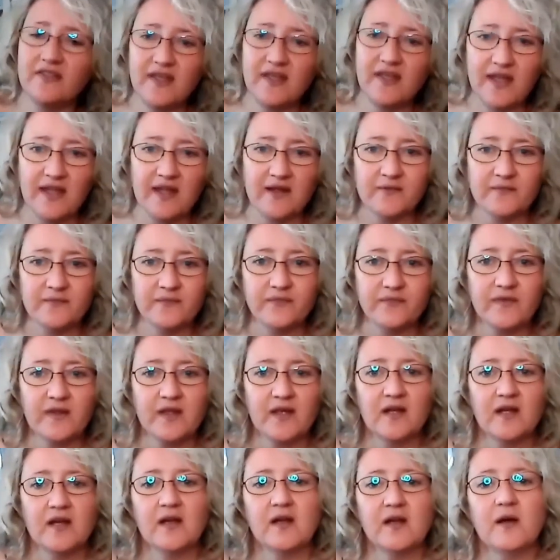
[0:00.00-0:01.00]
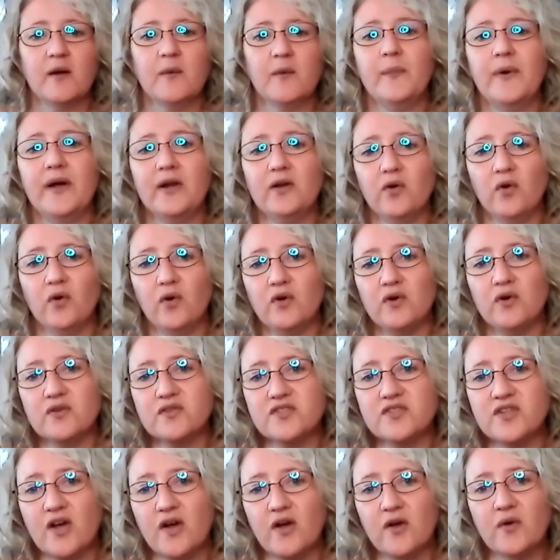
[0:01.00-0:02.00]
there. But
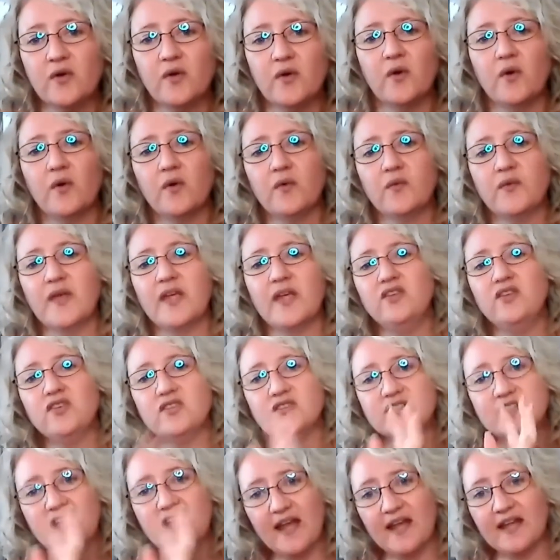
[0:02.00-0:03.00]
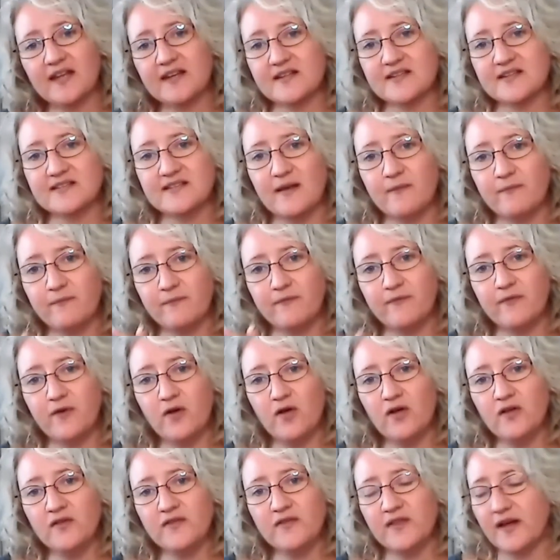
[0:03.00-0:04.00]
also then you take it a step
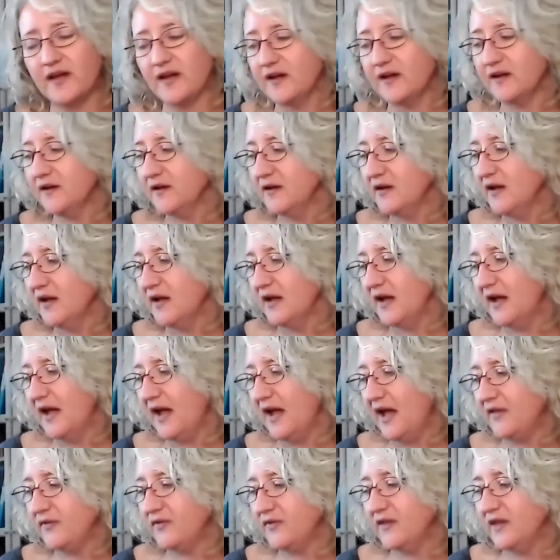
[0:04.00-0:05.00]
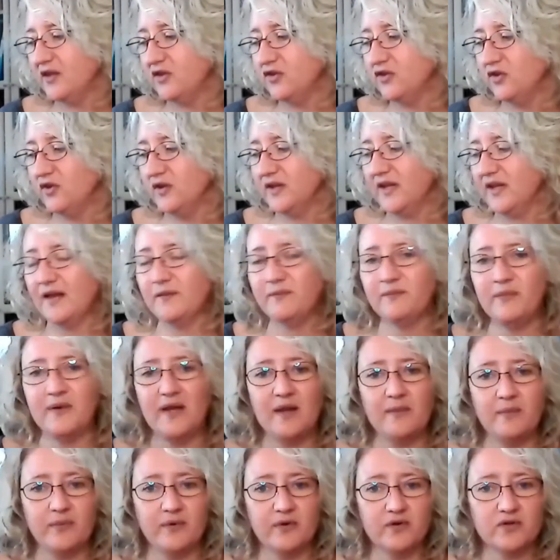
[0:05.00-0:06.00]
further, and then you get
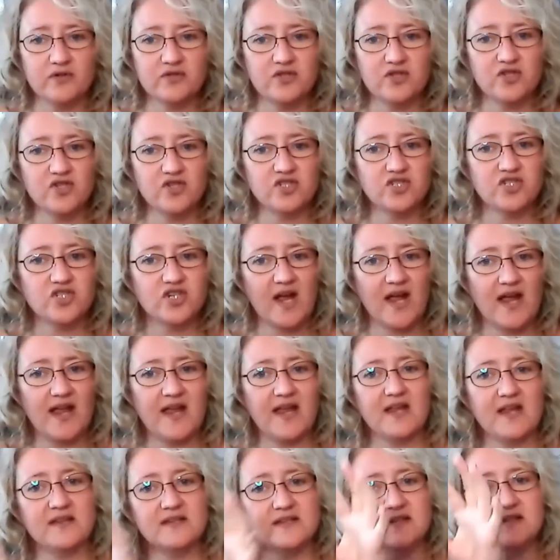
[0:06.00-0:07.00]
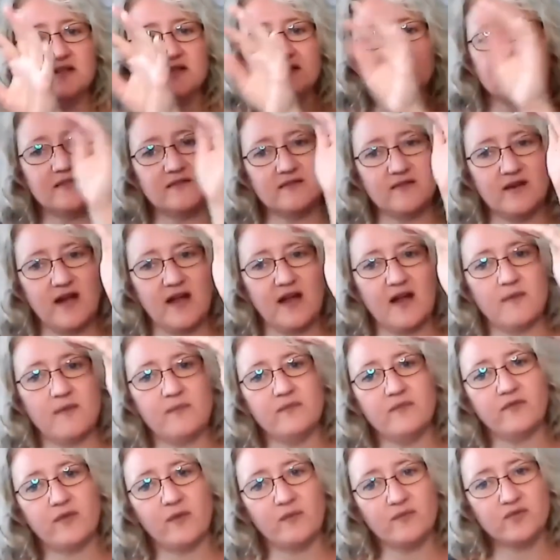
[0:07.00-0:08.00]
people to shade it
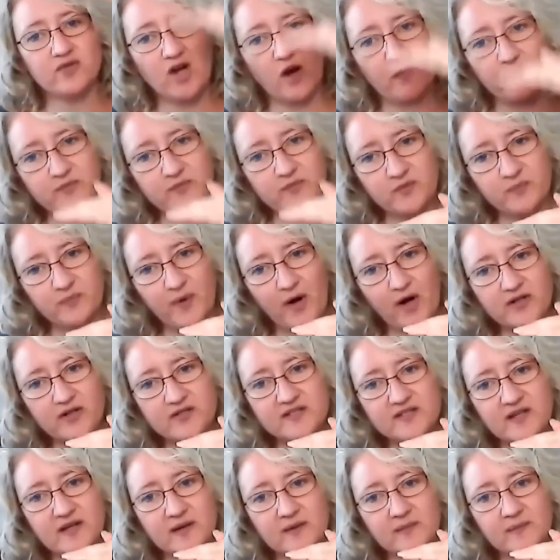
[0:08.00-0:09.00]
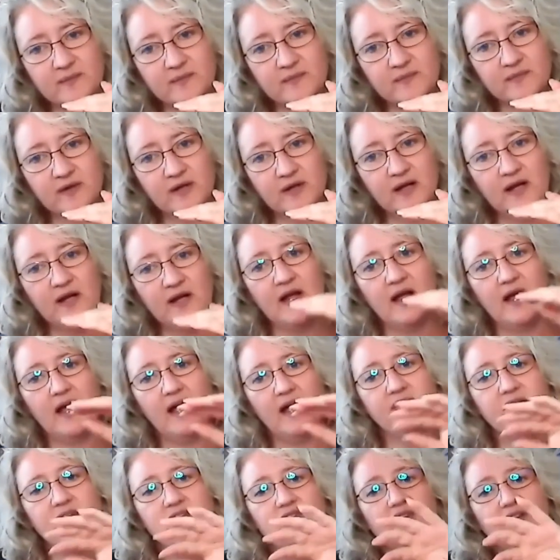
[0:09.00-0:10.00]
from top to bottom,
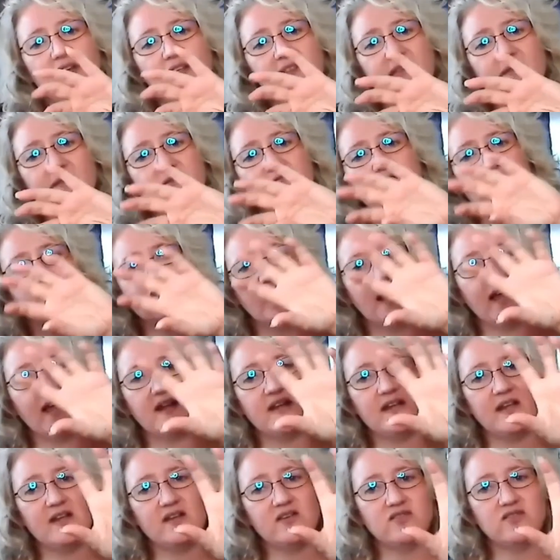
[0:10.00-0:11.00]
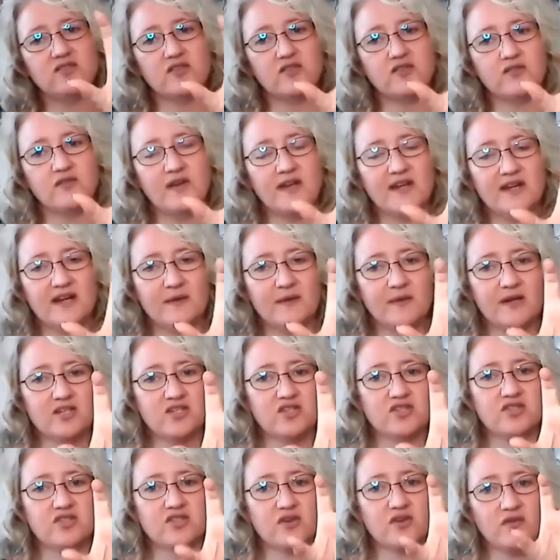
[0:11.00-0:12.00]
and then you get them to shade it into 3
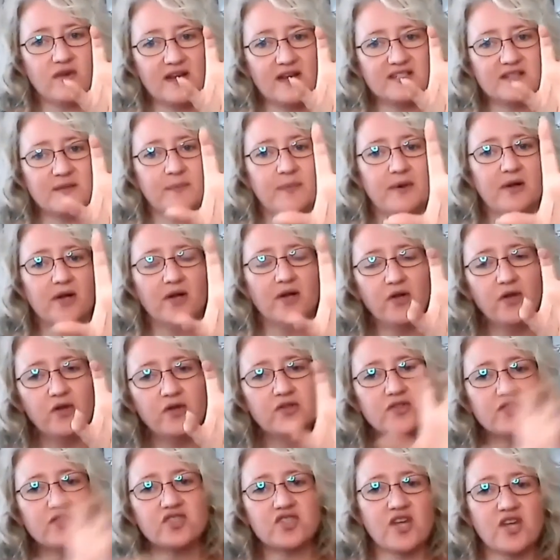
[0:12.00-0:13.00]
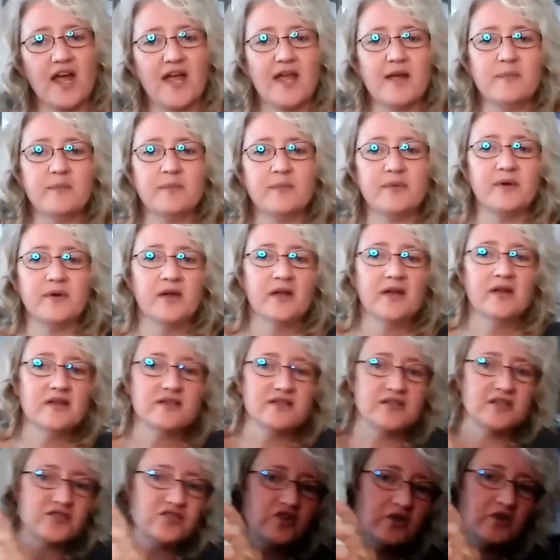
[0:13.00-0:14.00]
dimensions to create a balloon shape.
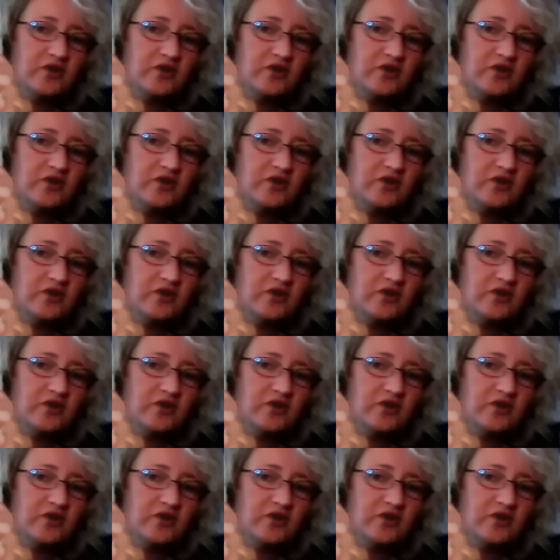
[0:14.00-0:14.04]
So it's